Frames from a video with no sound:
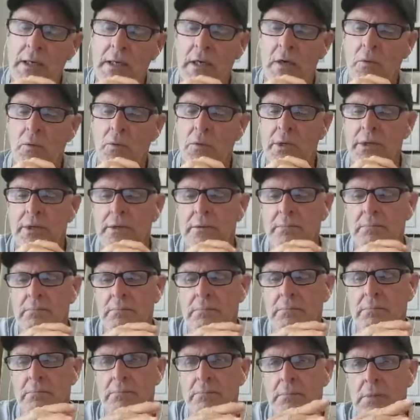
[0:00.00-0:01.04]
Now, what
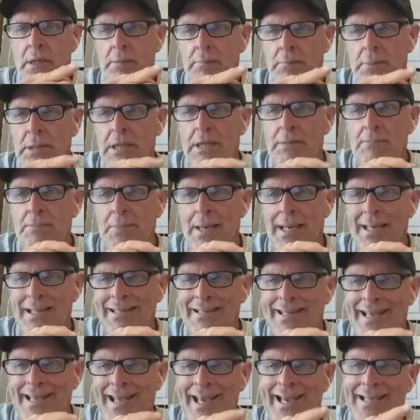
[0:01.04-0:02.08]
I mean by
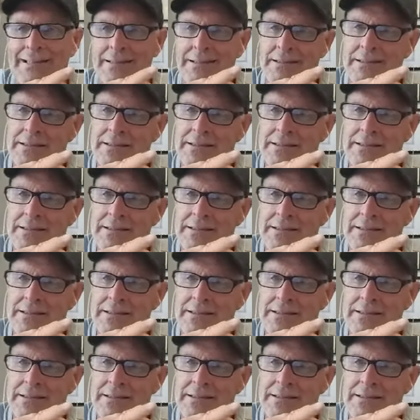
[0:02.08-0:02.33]
that, and this